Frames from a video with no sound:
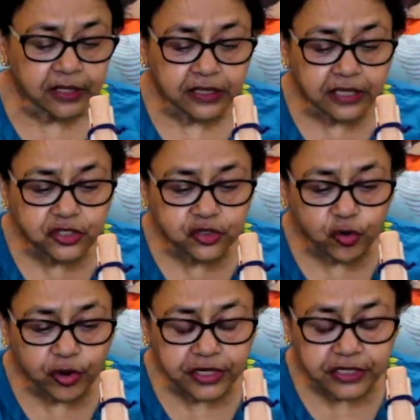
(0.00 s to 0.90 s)
the
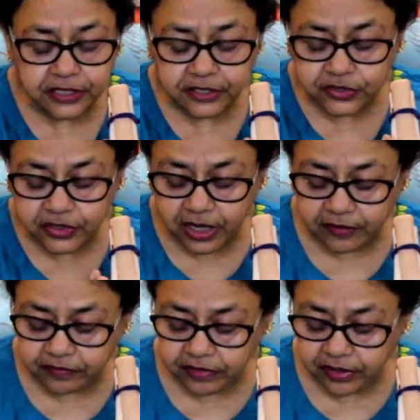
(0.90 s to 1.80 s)
joint is
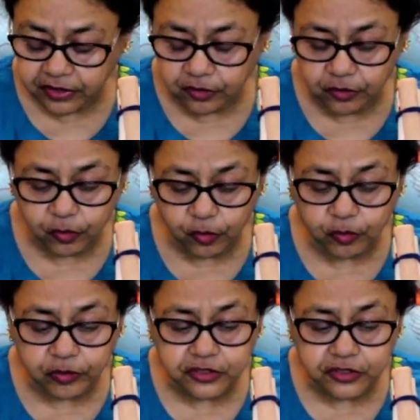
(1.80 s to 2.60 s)
covered on all